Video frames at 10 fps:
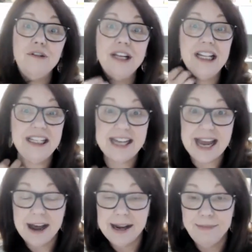killing
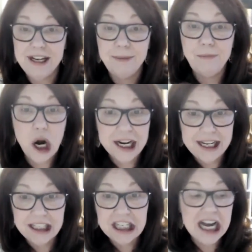time in a
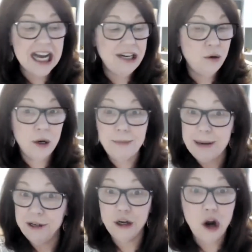parking lot, or
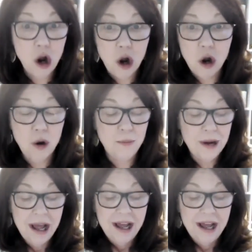maybe you're home.